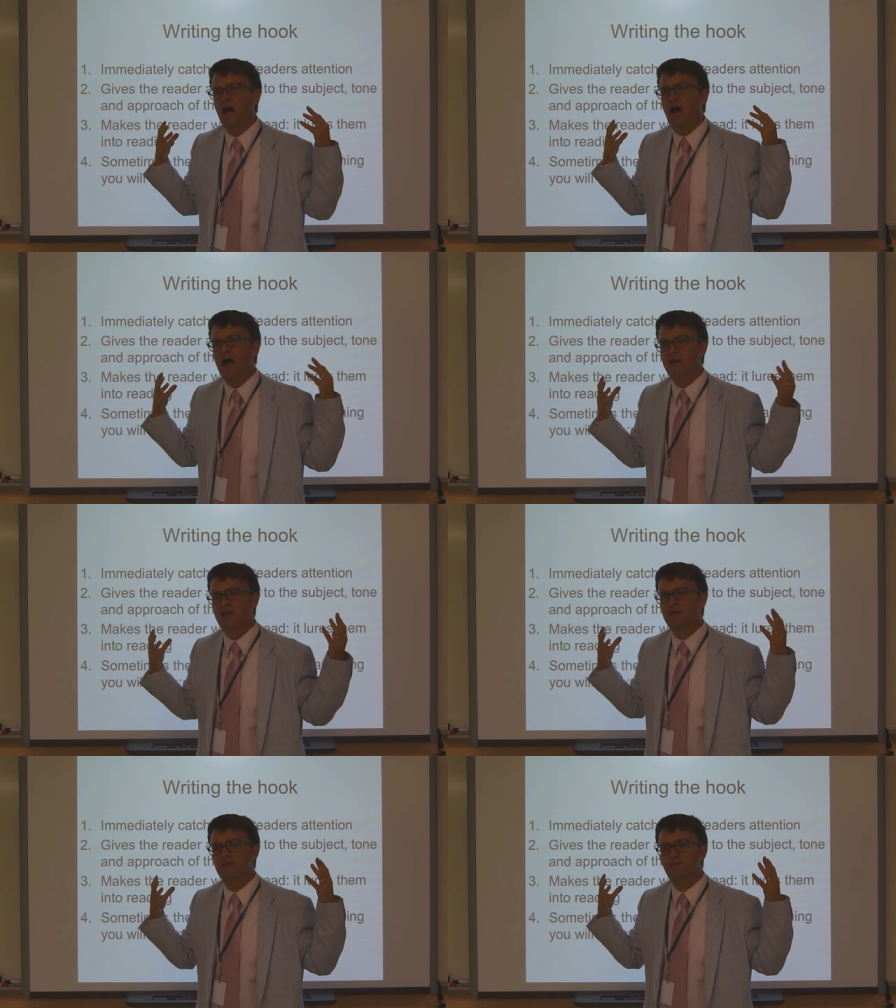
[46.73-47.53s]
I
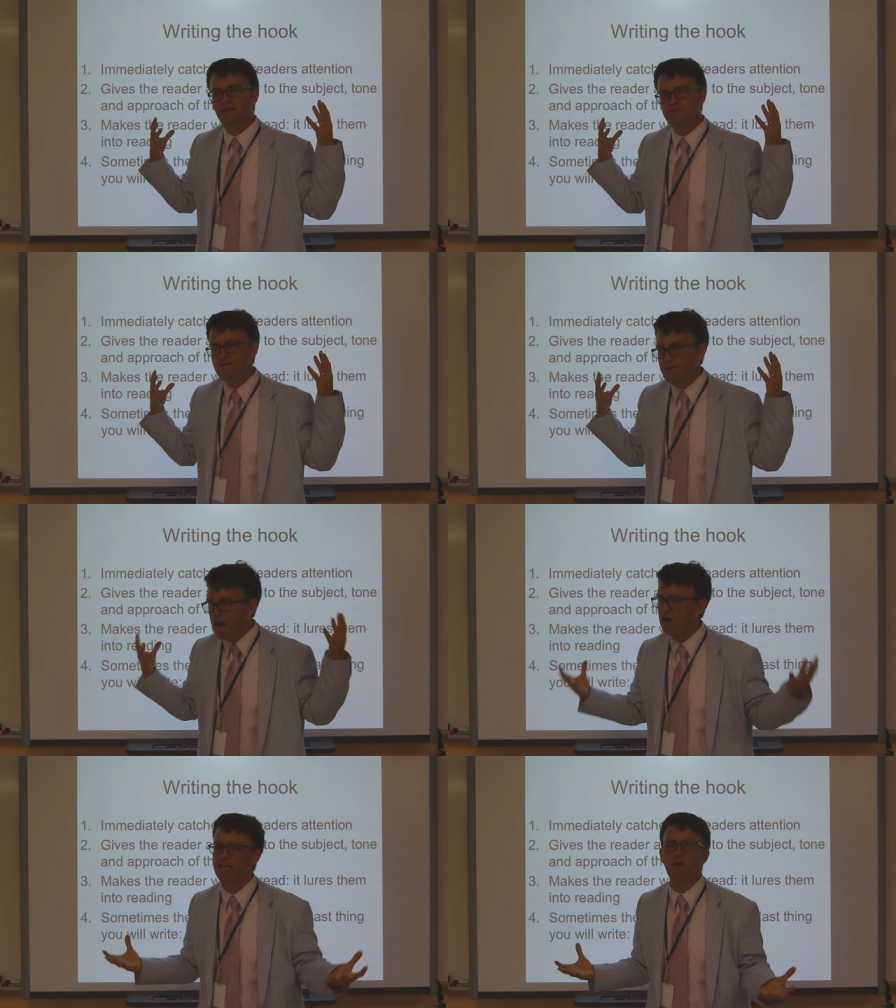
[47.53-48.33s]
need to be
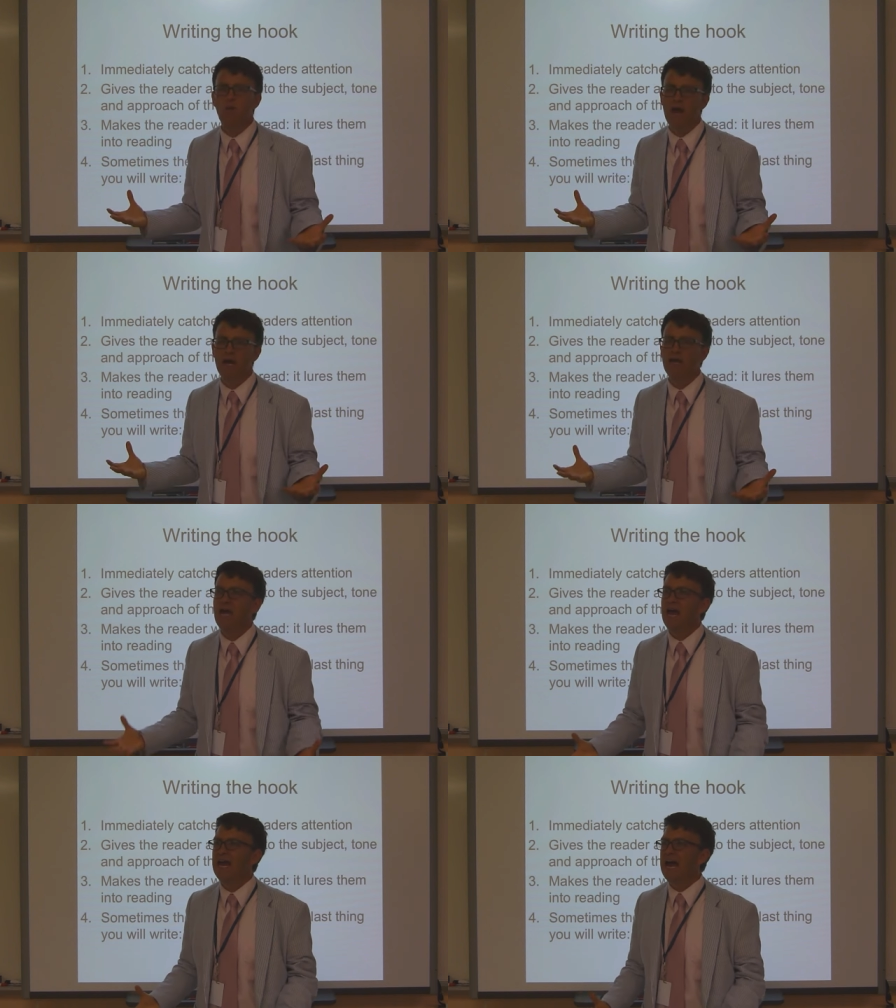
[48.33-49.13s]
fairly awake,
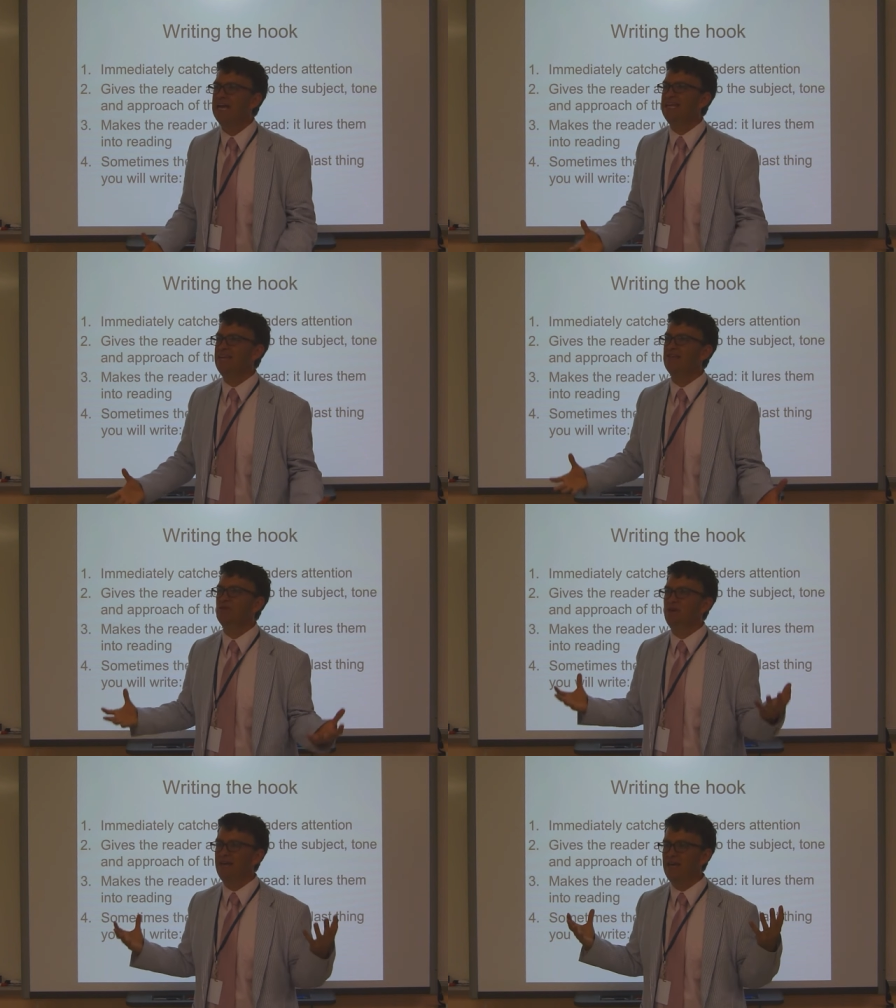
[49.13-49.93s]
and I need to
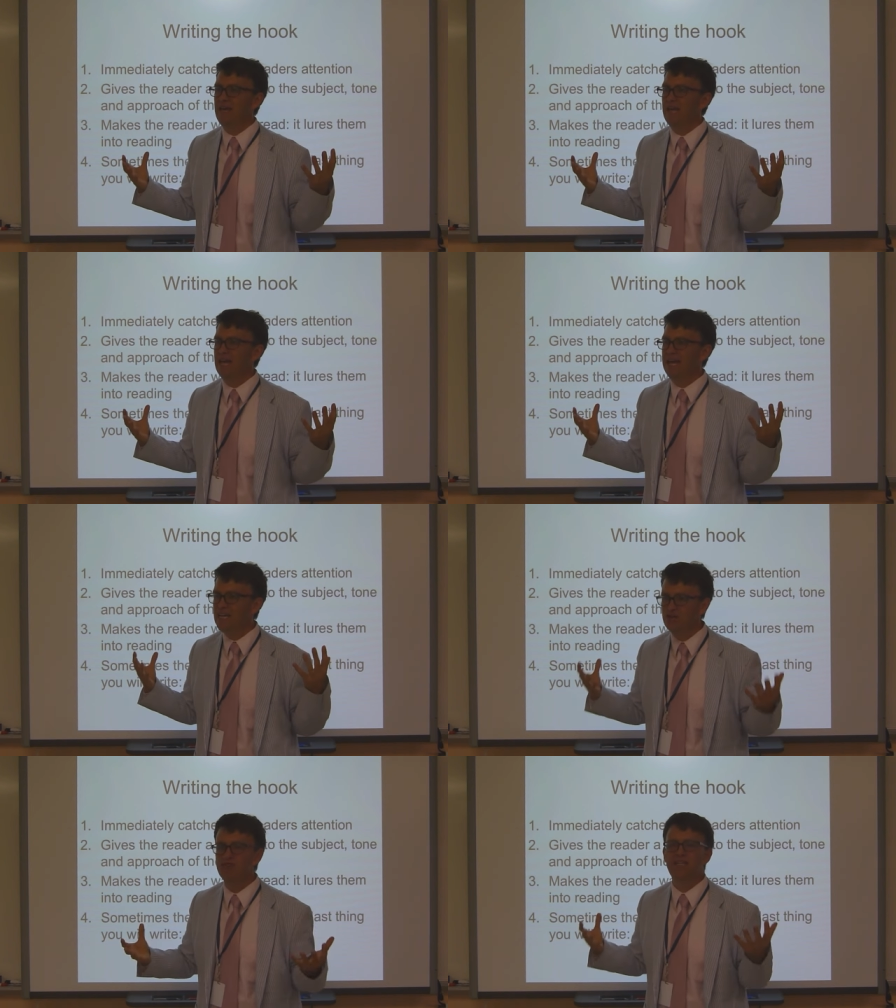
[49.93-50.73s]
be
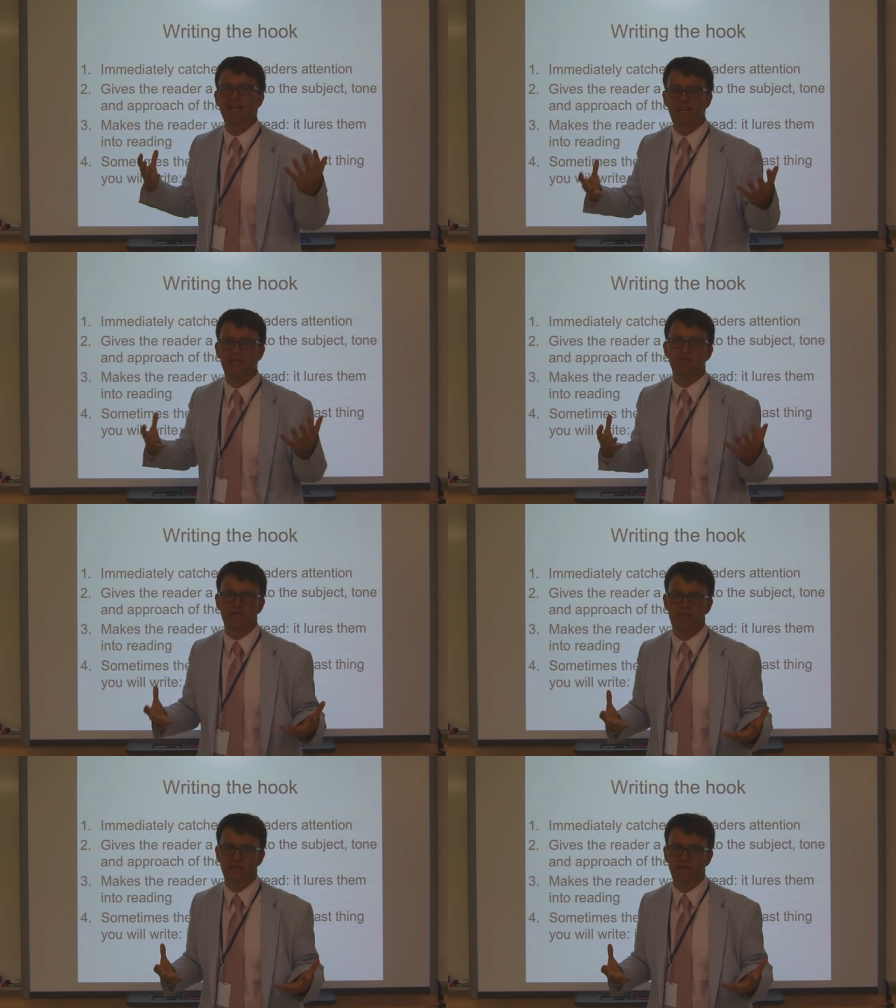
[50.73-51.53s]
interested in the
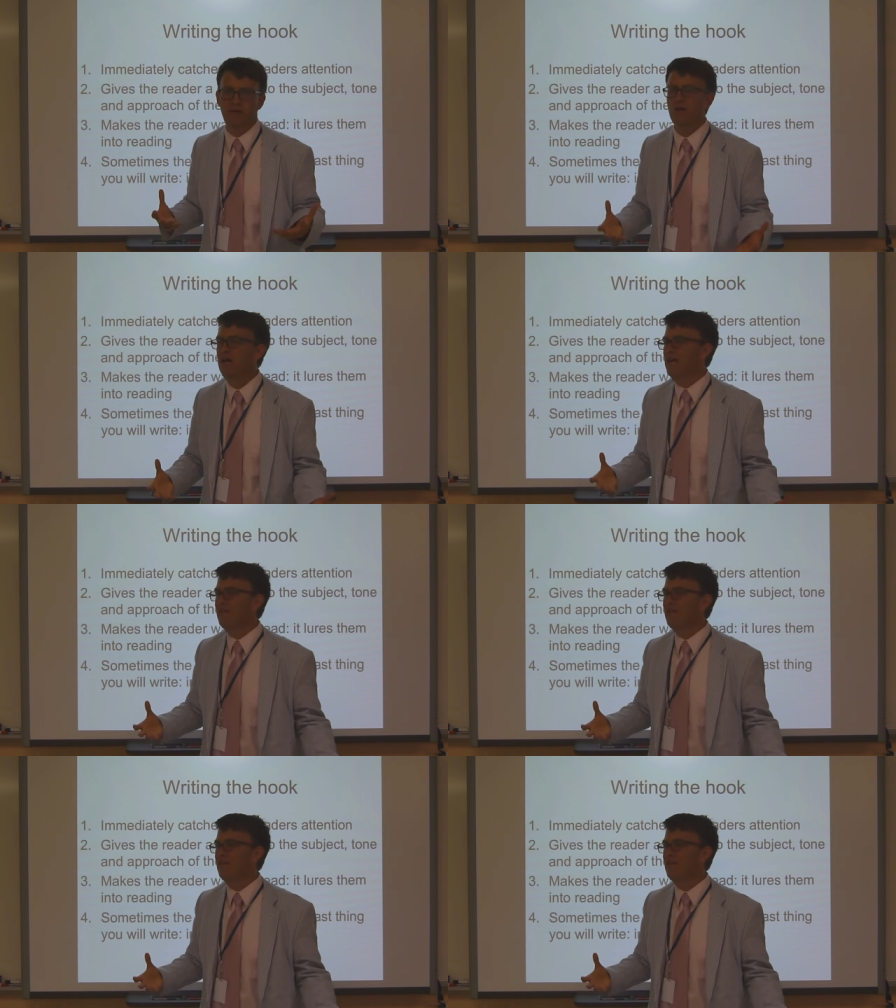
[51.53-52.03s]
material.